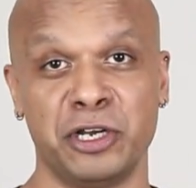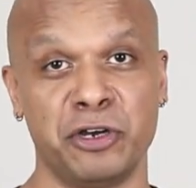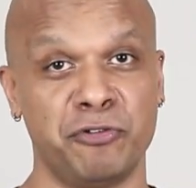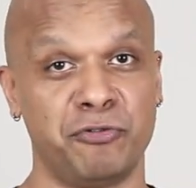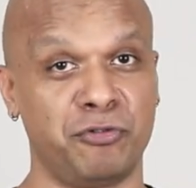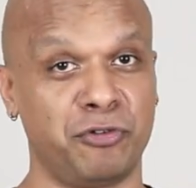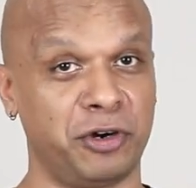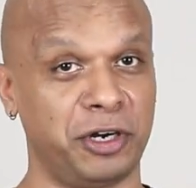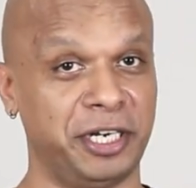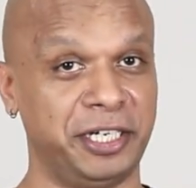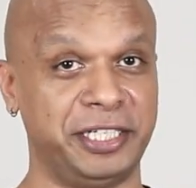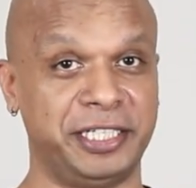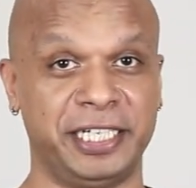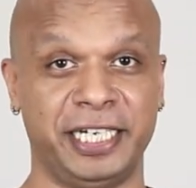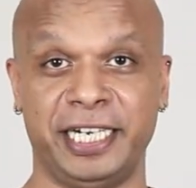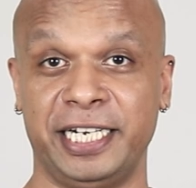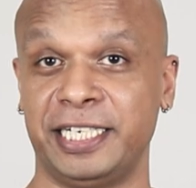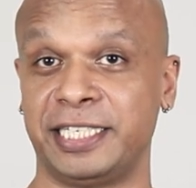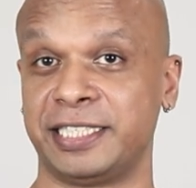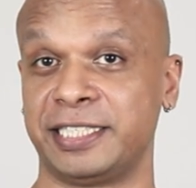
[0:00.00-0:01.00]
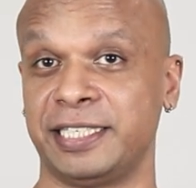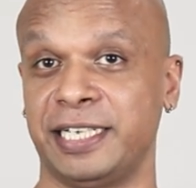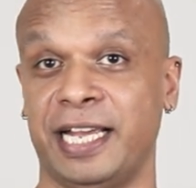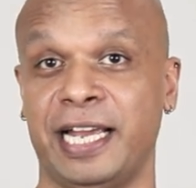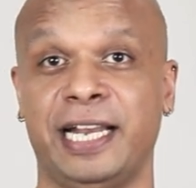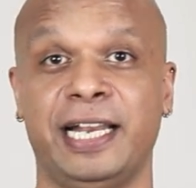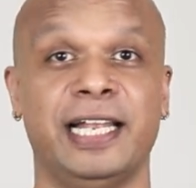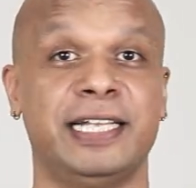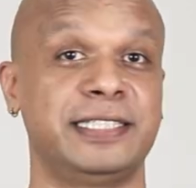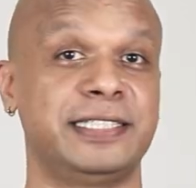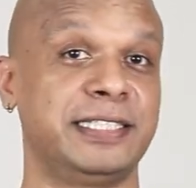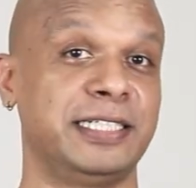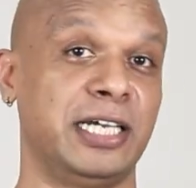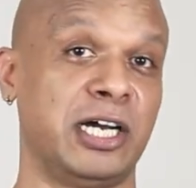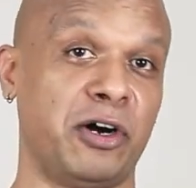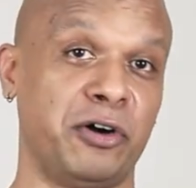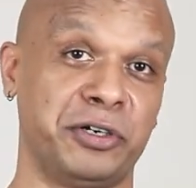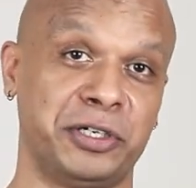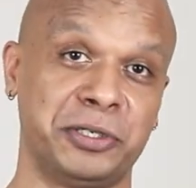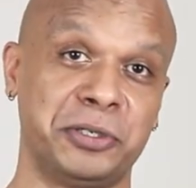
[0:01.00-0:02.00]
for a date and let's see
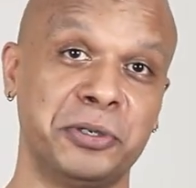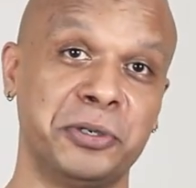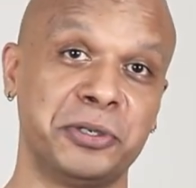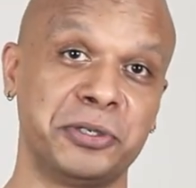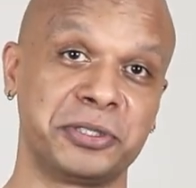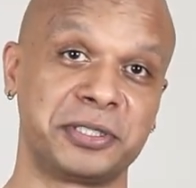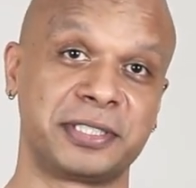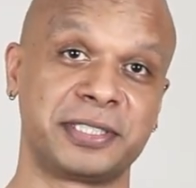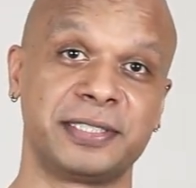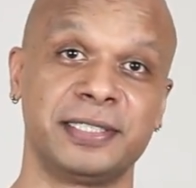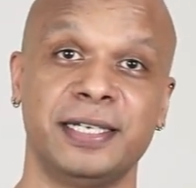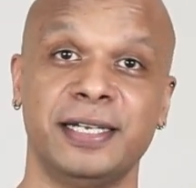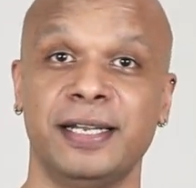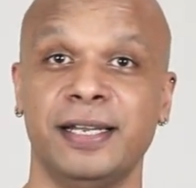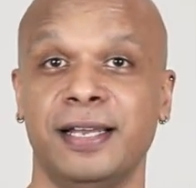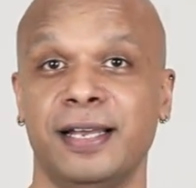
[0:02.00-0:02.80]
how it goes,